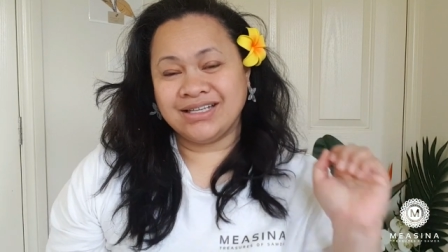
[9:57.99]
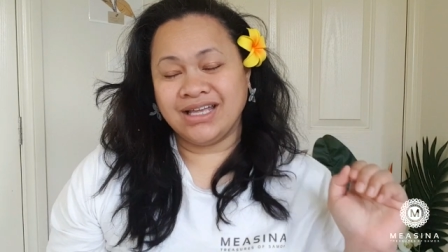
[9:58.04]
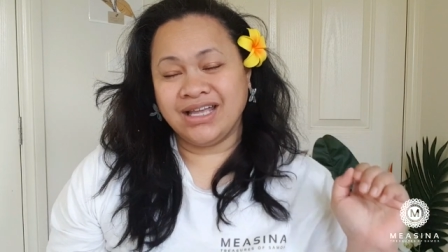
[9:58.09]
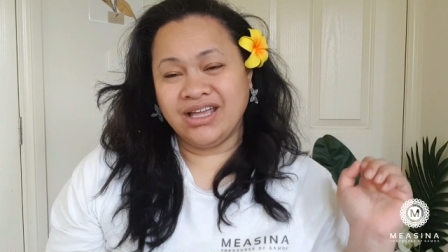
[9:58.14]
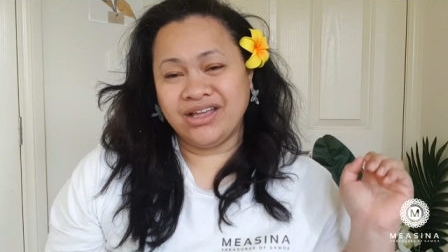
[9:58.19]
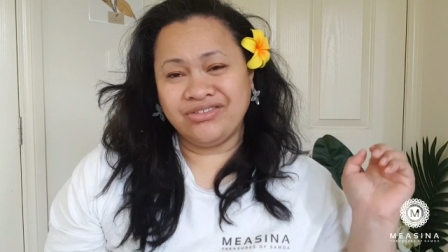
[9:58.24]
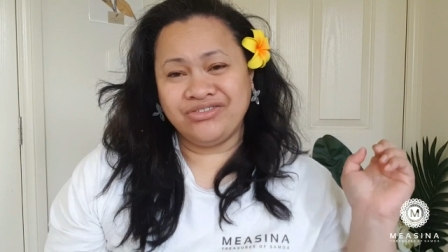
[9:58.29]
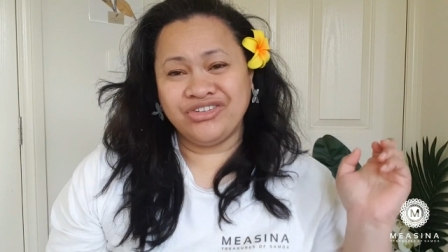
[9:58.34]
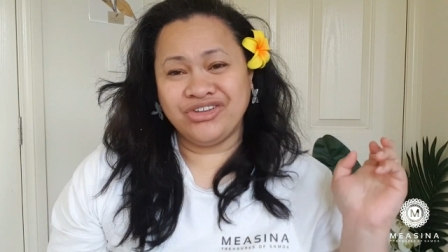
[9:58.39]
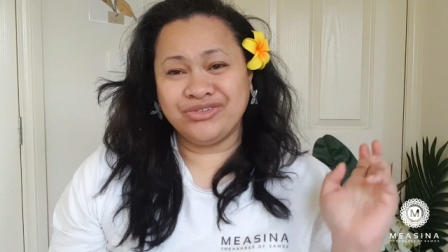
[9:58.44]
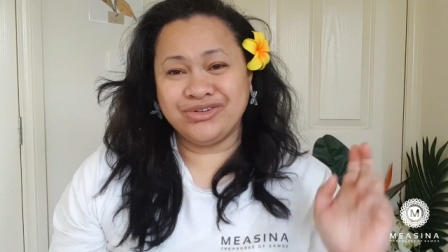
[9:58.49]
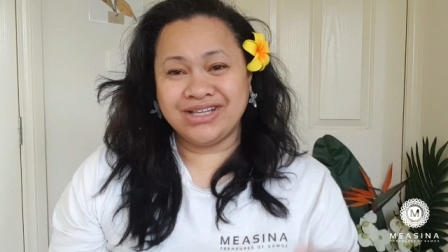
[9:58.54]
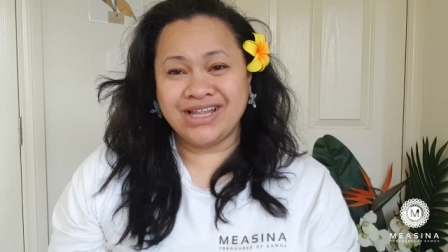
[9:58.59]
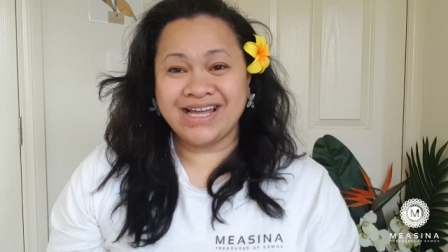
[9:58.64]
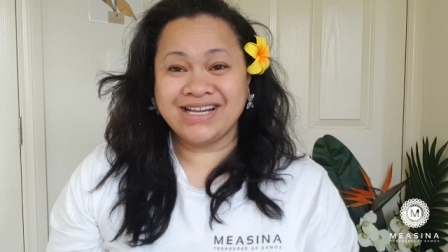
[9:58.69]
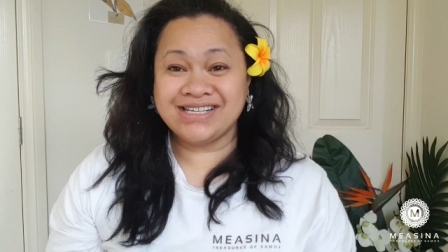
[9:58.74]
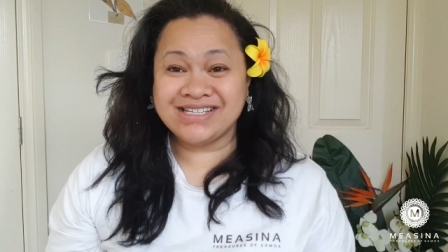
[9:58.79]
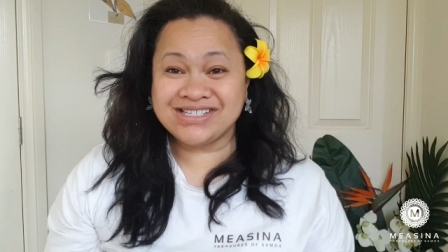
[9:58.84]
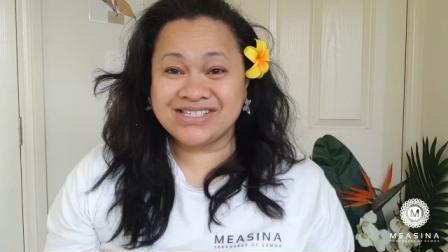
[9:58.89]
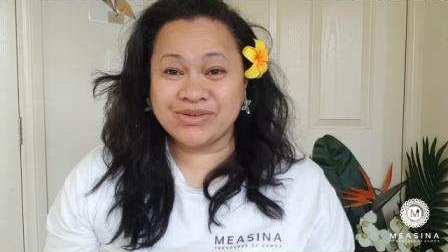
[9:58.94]
if you would
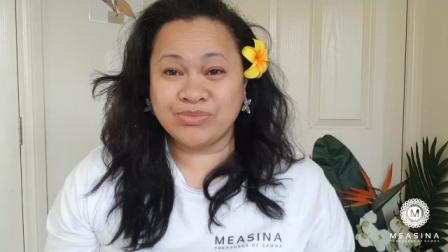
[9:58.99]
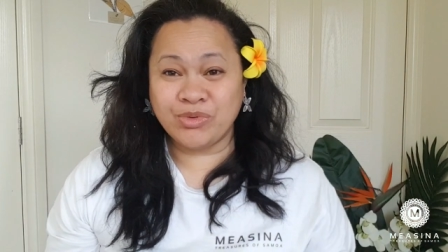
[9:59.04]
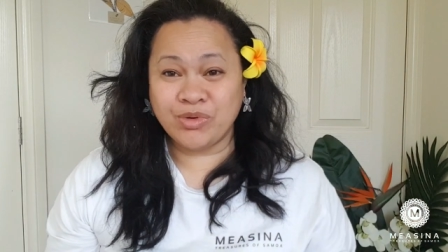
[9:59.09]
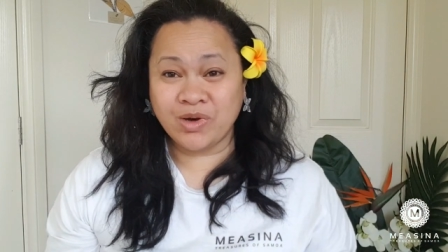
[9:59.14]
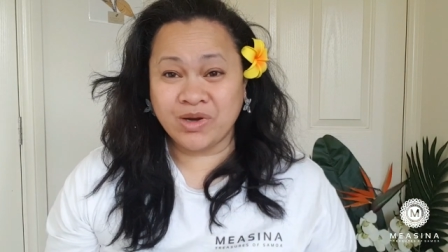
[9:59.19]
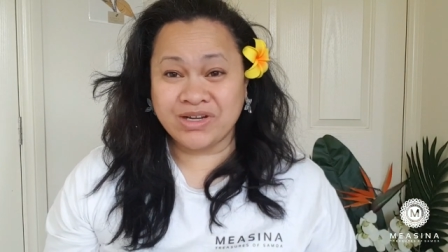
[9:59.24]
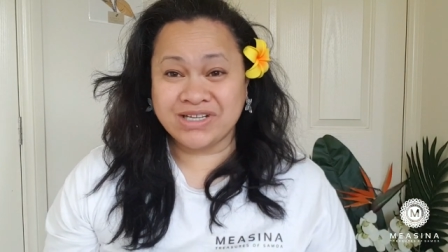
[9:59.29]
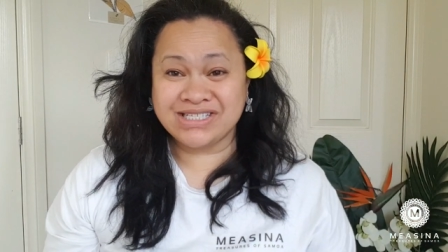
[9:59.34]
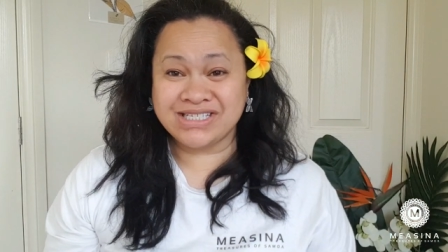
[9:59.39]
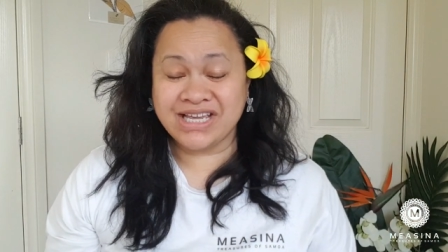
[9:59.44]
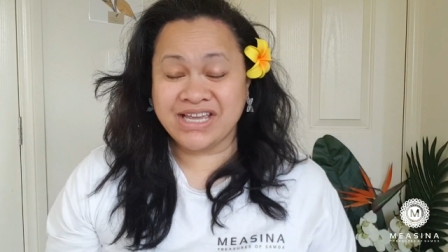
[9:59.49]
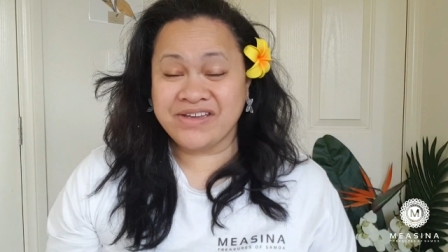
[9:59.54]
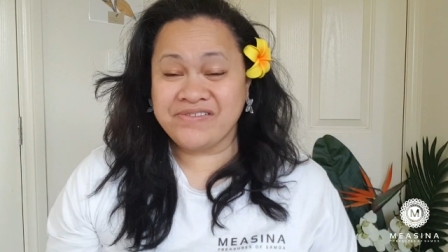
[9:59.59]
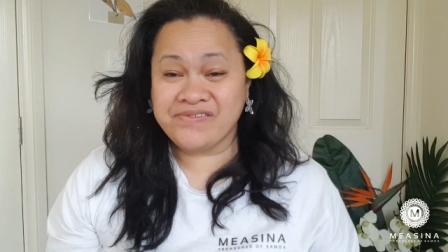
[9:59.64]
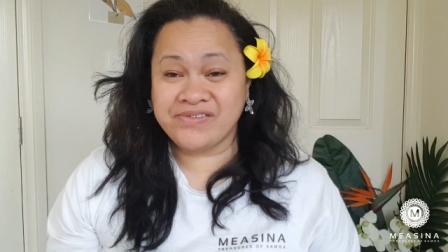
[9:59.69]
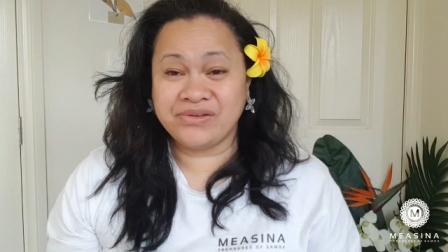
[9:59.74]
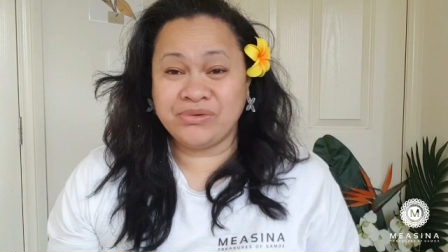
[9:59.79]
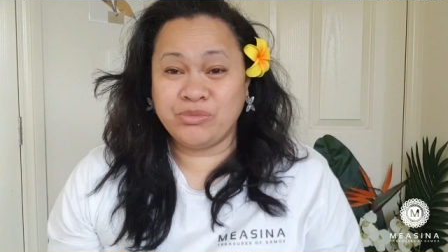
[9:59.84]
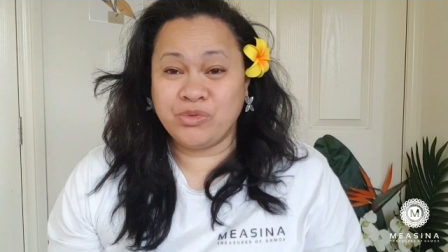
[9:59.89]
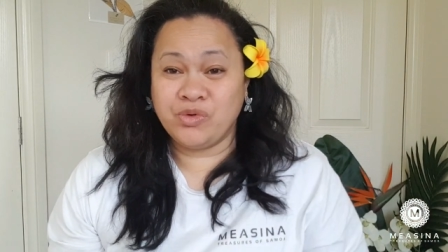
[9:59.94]
like to support us
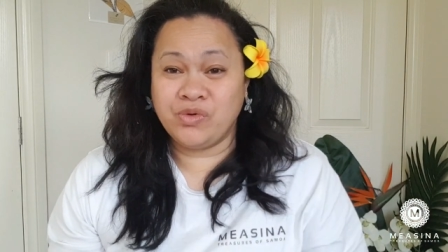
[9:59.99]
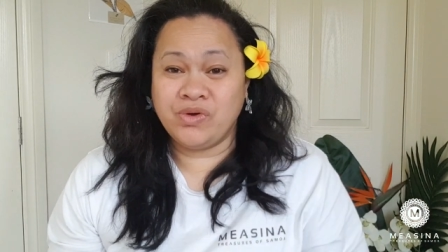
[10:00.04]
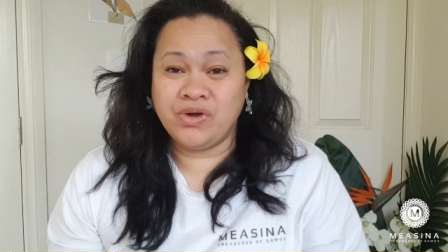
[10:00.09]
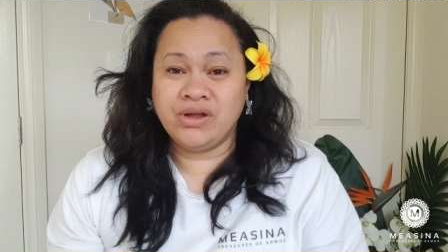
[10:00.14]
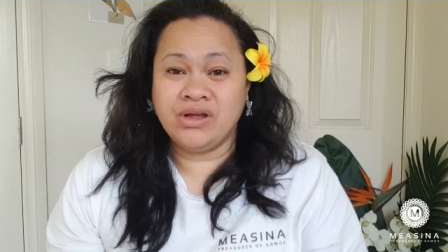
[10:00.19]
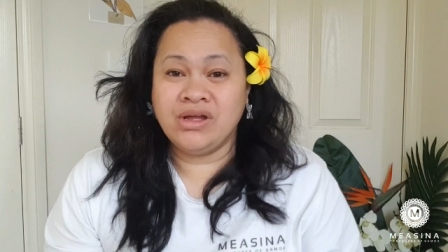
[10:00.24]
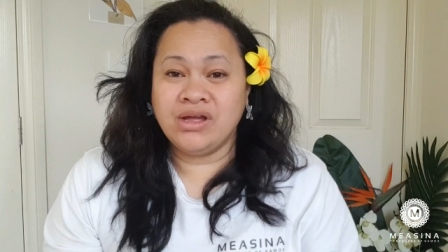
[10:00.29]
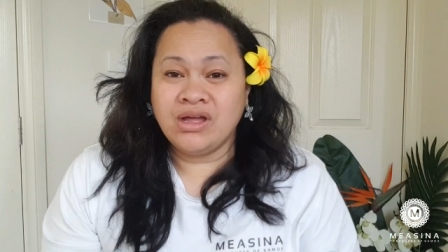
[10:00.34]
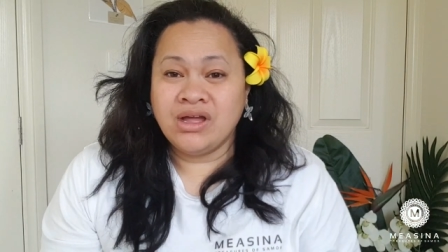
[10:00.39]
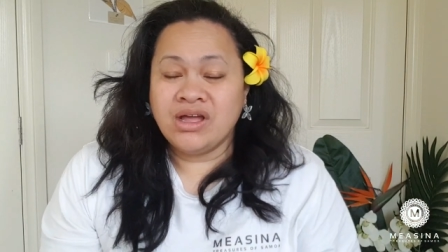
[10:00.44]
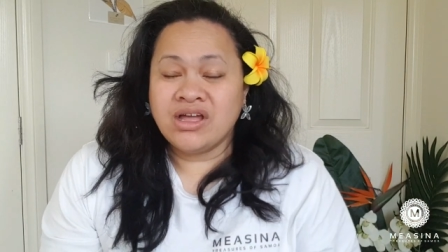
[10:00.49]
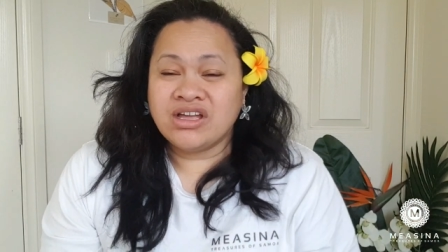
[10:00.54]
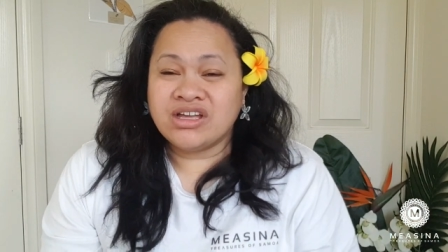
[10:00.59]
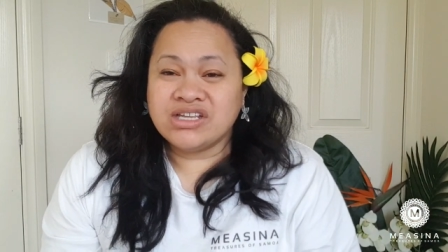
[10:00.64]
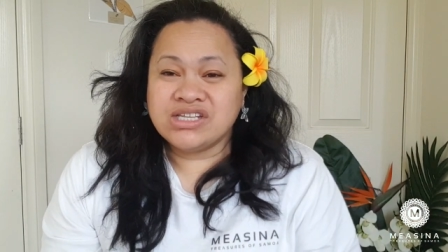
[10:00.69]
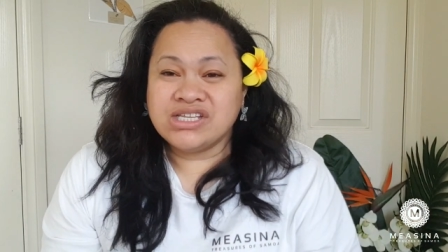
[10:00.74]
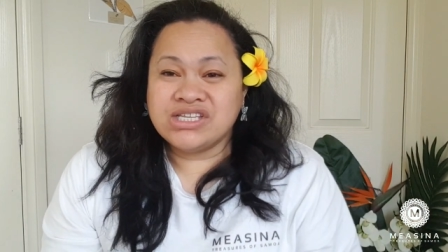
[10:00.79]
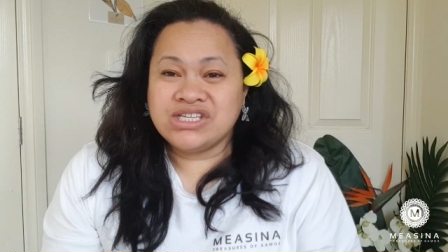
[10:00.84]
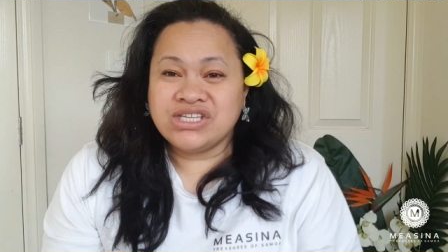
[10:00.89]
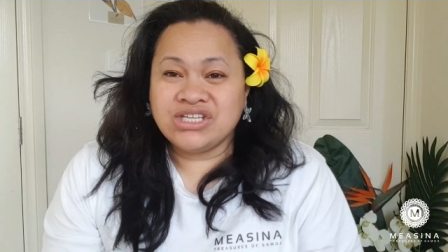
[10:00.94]
even more,
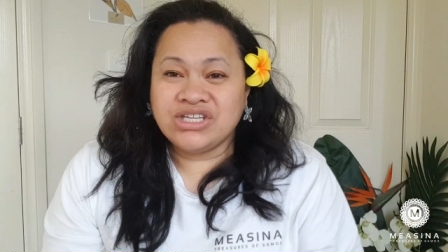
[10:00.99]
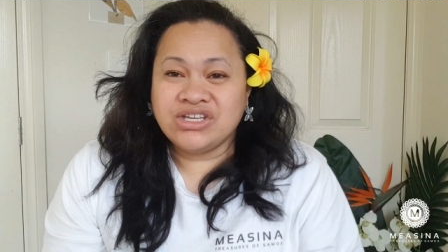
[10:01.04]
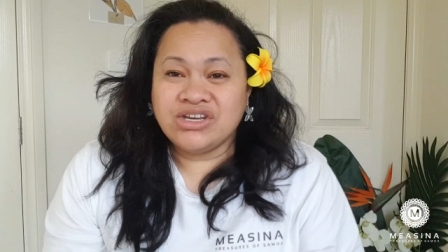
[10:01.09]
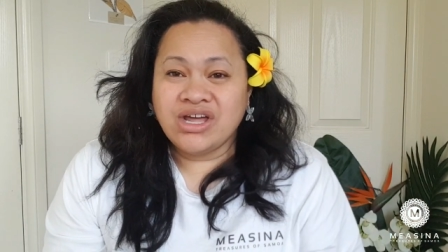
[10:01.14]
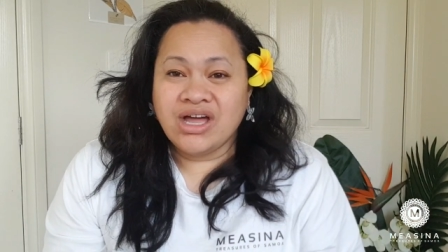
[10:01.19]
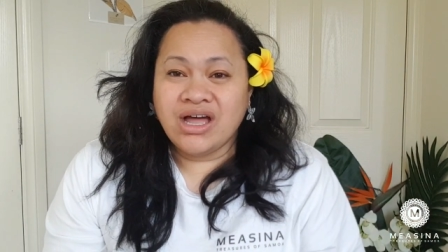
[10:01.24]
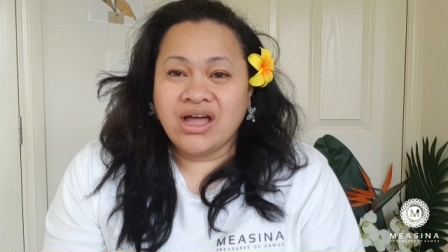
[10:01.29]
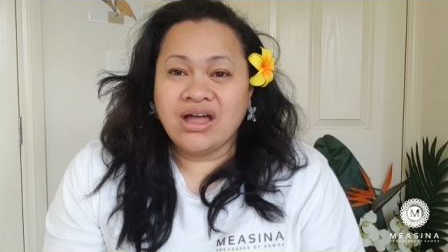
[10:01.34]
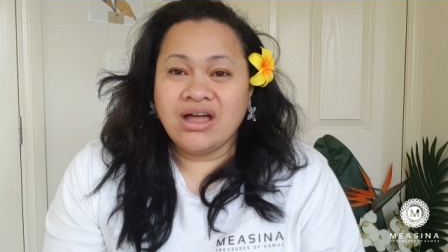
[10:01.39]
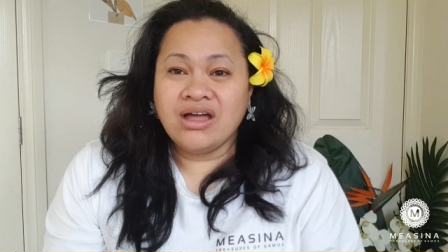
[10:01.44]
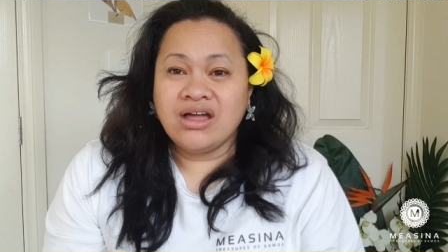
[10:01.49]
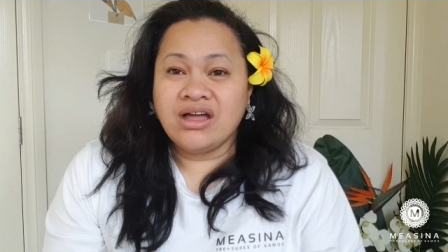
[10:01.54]
consider